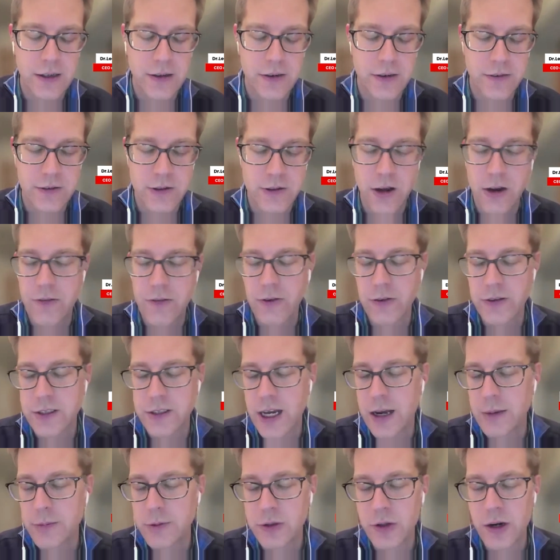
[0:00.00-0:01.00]
conference
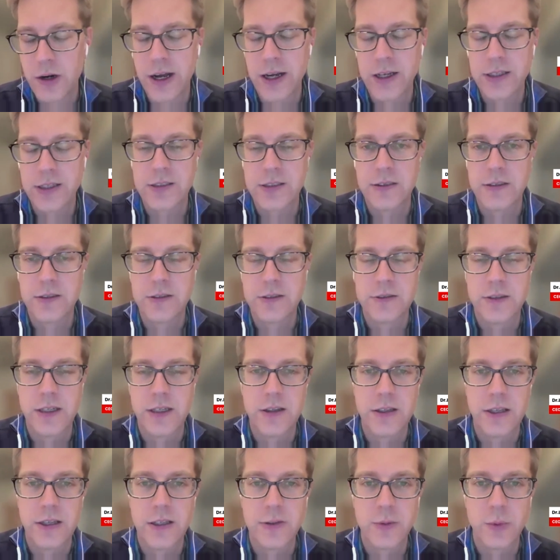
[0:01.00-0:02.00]
abstracts
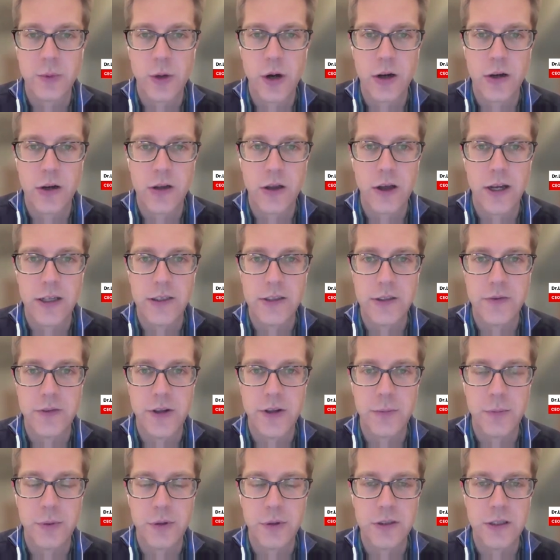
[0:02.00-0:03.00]
and things where our clients have
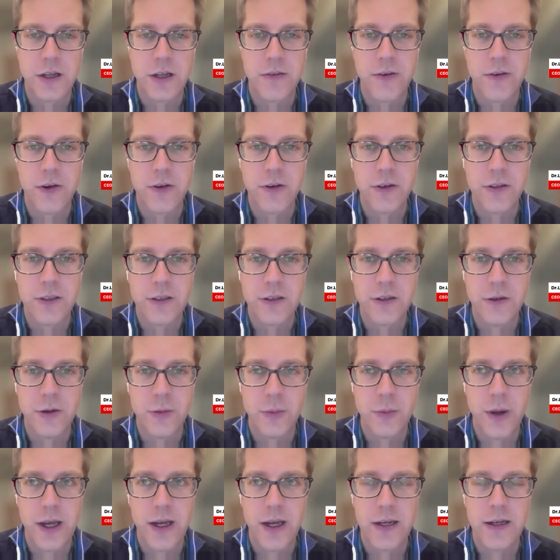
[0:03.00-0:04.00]
then put stuff out into the
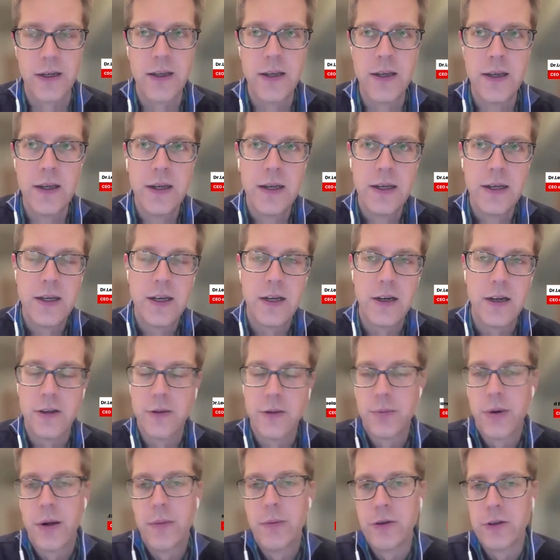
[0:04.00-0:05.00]
domain or the
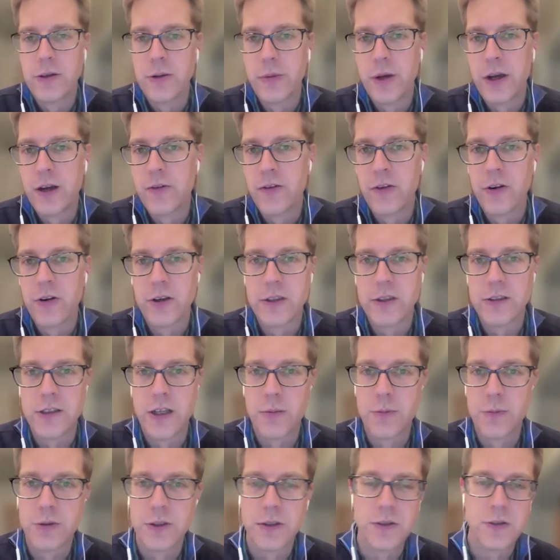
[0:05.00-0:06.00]
public domain for
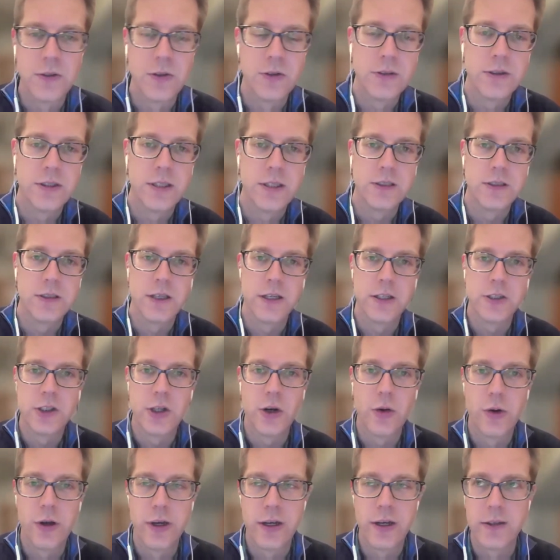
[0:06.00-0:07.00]
consumption. So it's things like
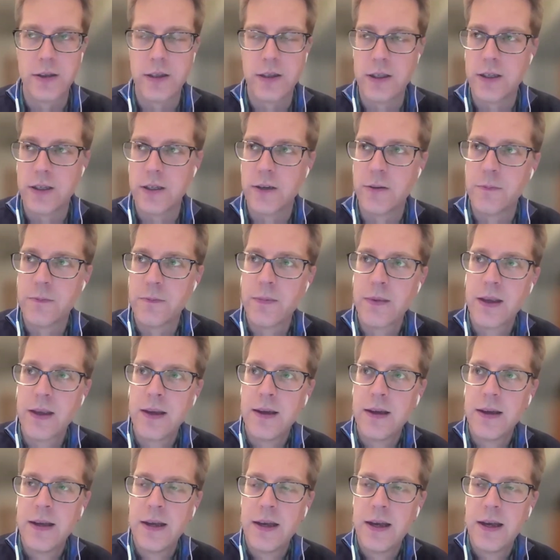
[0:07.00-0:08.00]
showing
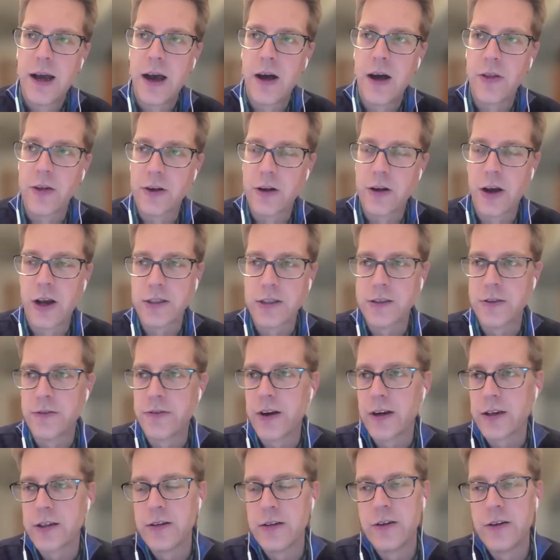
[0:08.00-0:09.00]
how the cost
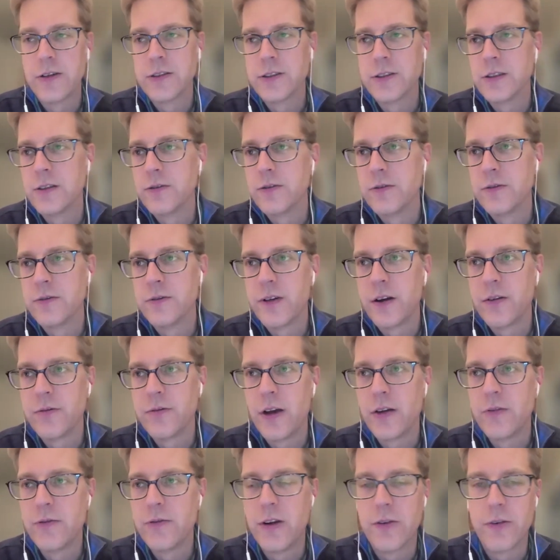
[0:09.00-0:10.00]
effectiveness
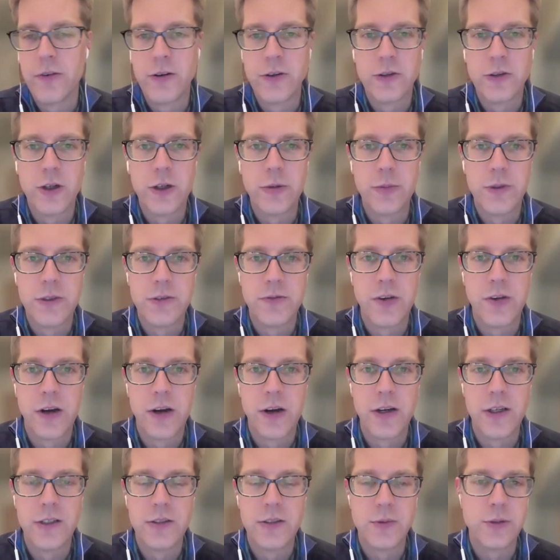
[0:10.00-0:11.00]
of different treatments
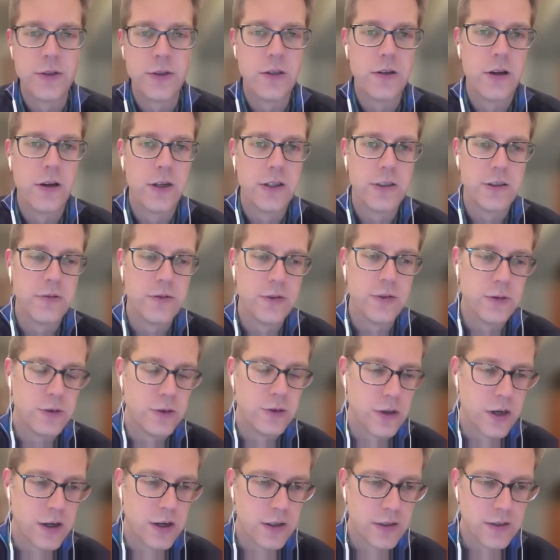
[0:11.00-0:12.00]
varies with the launch of new
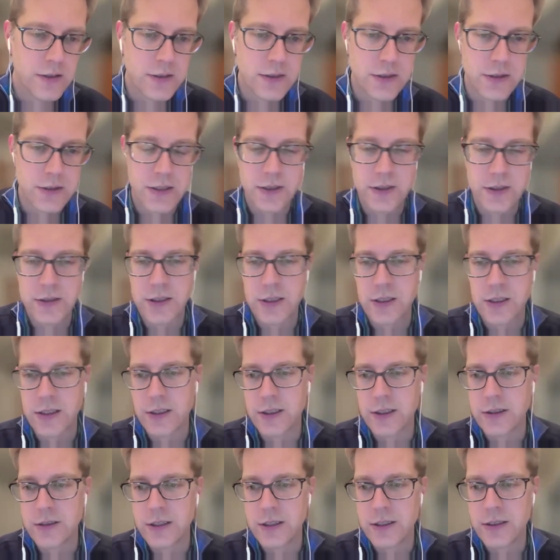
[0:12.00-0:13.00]
drugs. It's
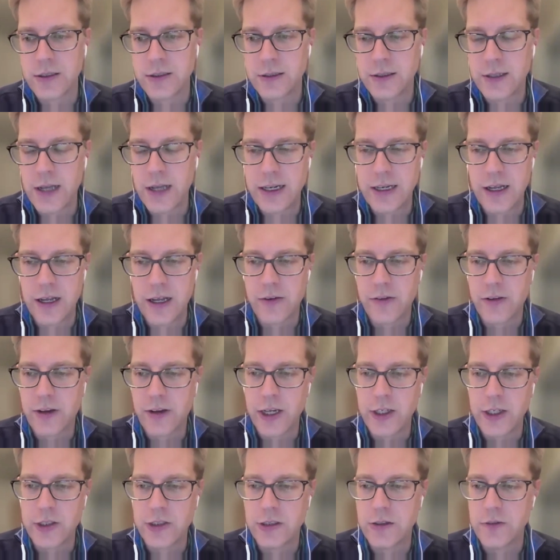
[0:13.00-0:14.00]
the
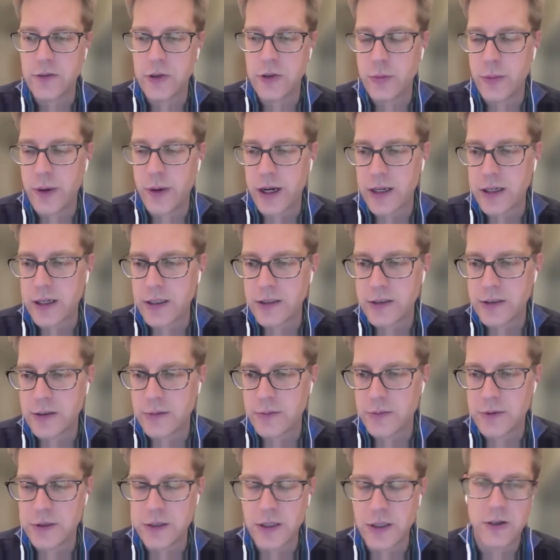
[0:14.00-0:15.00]
identification of new
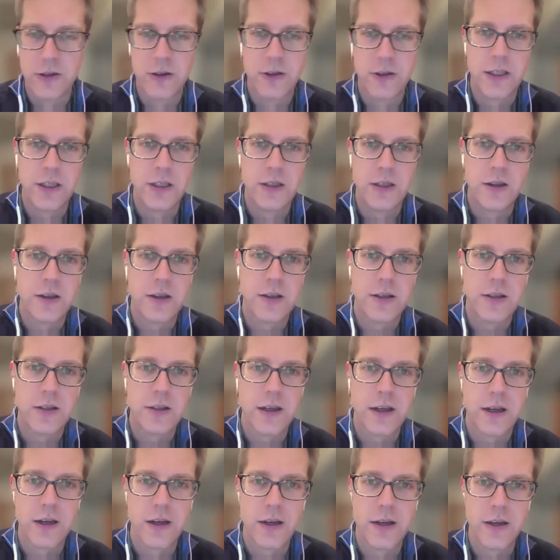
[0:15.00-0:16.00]
mechanisms underneath
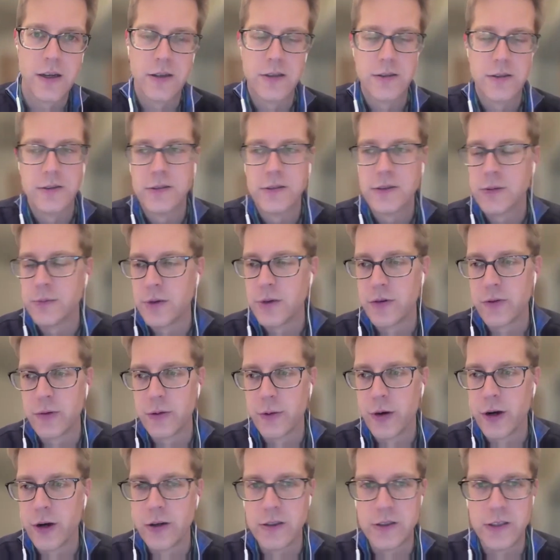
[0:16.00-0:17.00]
some different
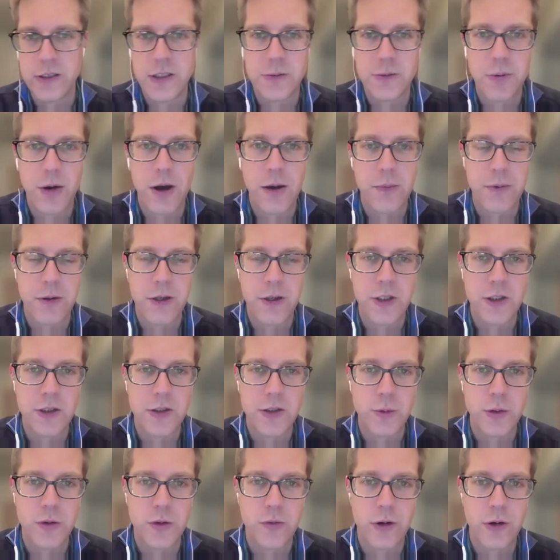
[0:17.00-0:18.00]
rare disease
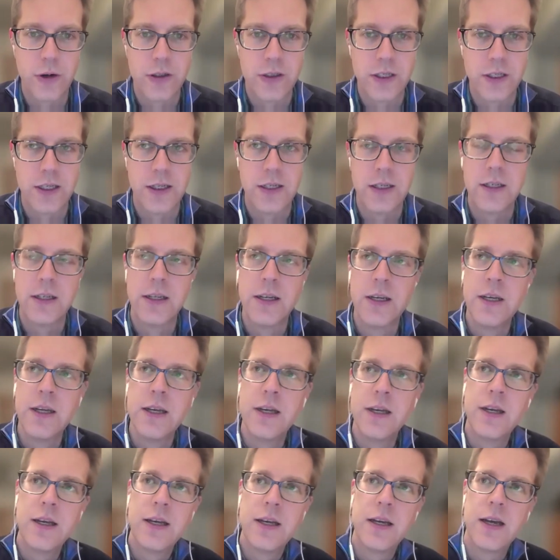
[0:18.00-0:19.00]
populations we've worked in.
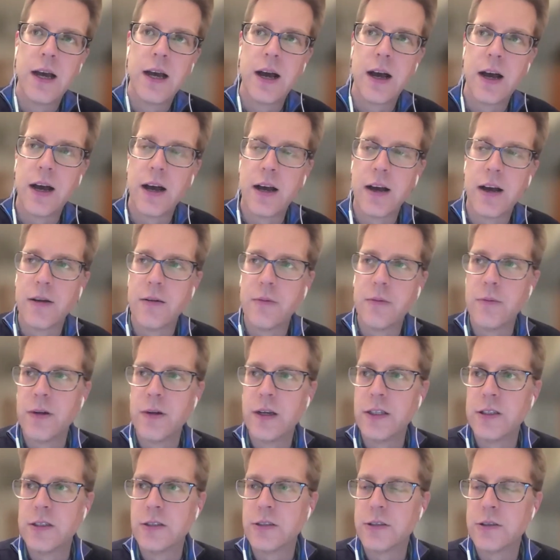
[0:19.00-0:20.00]

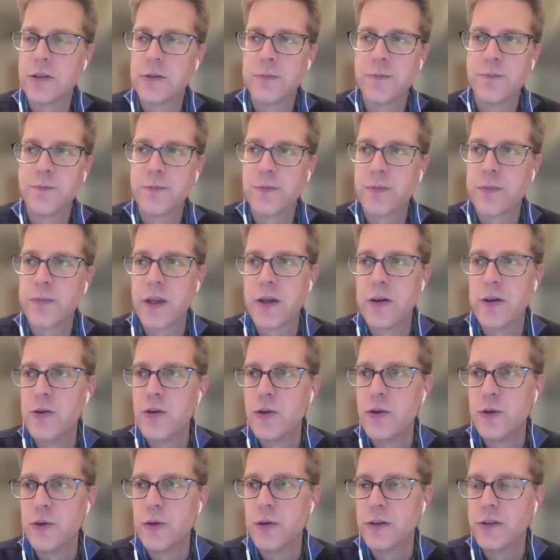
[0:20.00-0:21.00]
It's
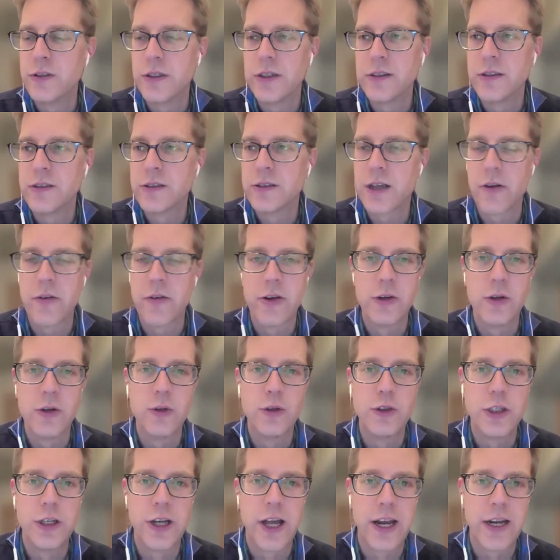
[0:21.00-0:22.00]
discovering new
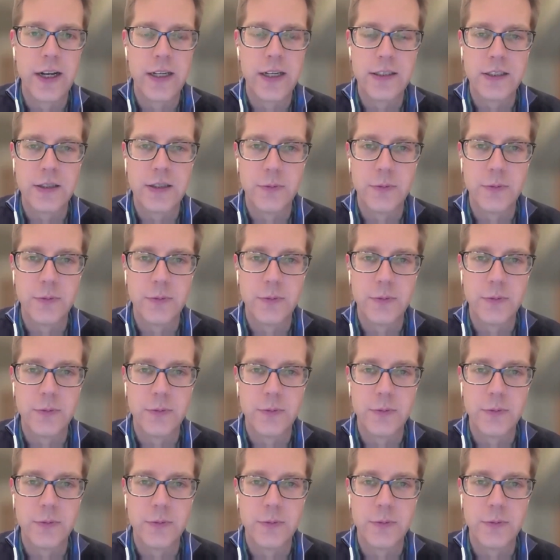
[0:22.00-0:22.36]
genetics in